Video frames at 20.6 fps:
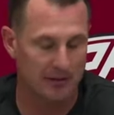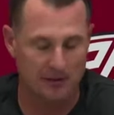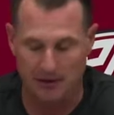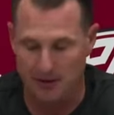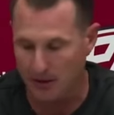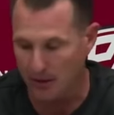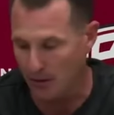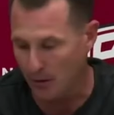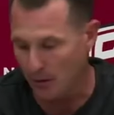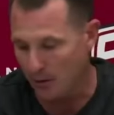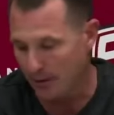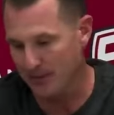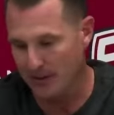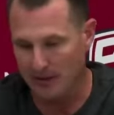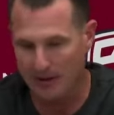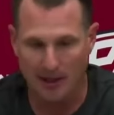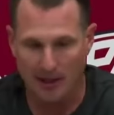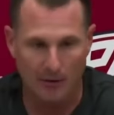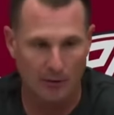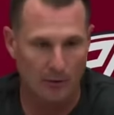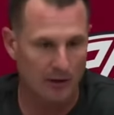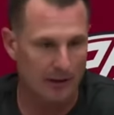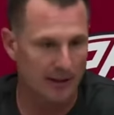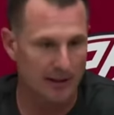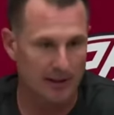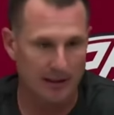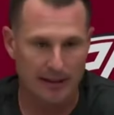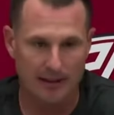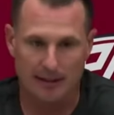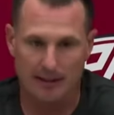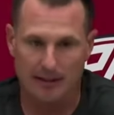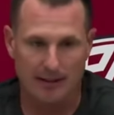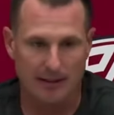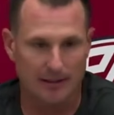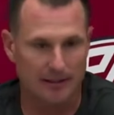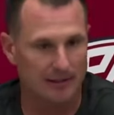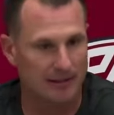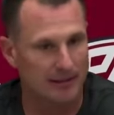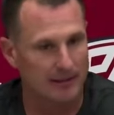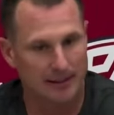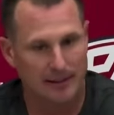So you know, I don't want to get
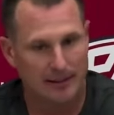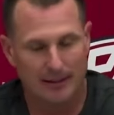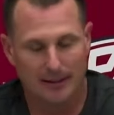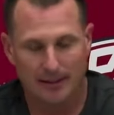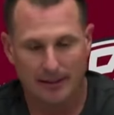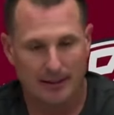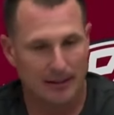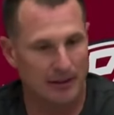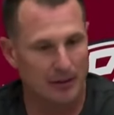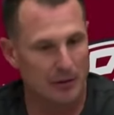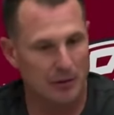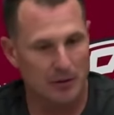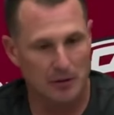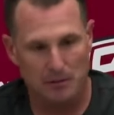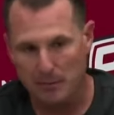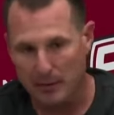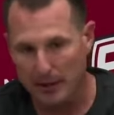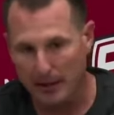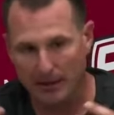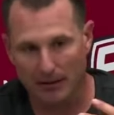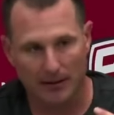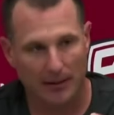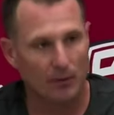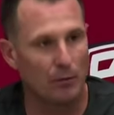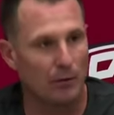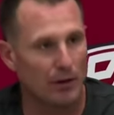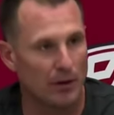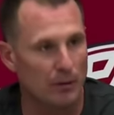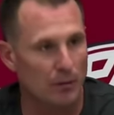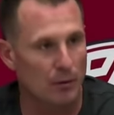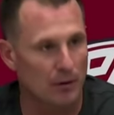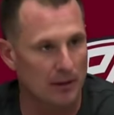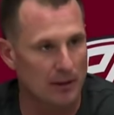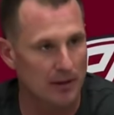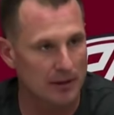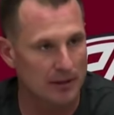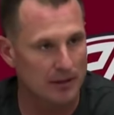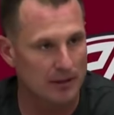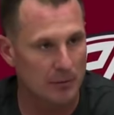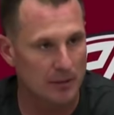into you know, it was bigger than what it was.